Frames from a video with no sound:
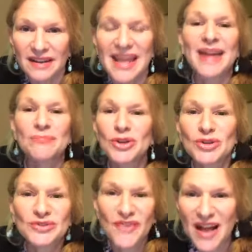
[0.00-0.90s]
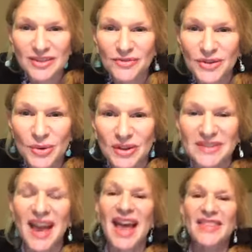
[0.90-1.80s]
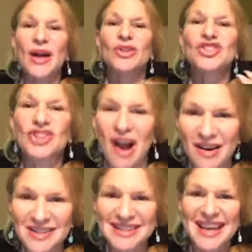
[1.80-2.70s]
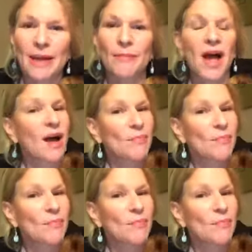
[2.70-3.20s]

that produce fossil fuels and they'll charge them